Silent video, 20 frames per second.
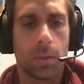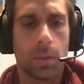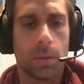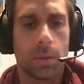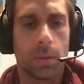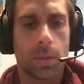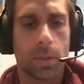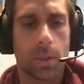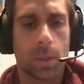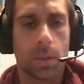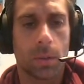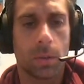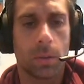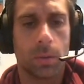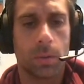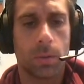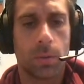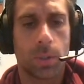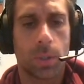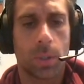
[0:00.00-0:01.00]
So,
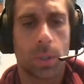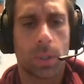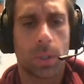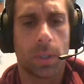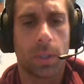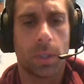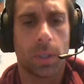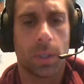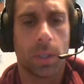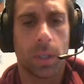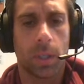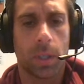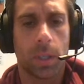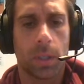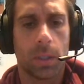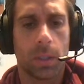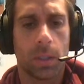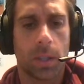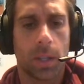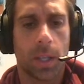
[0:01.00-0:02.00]
John and
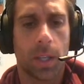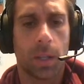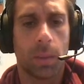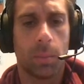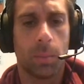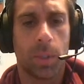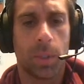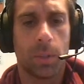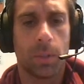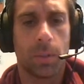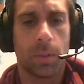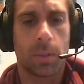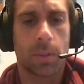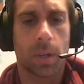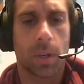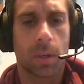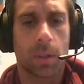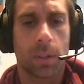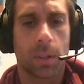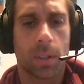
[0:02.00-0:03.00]
I had been
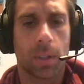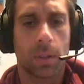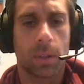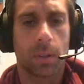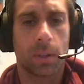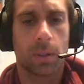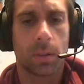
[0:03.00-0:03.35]
talking